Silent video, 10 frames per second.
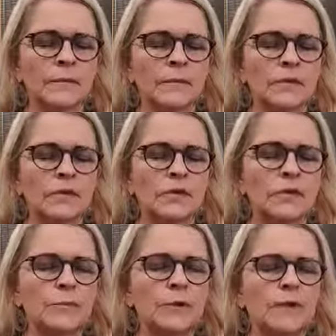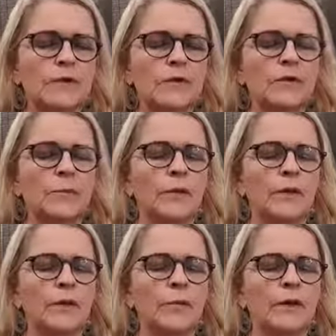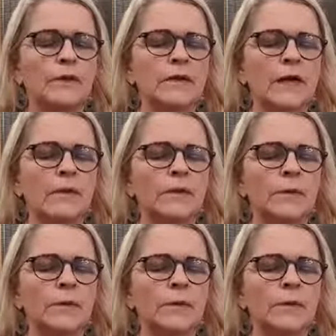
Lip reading: So just breathe into your body and breathe out.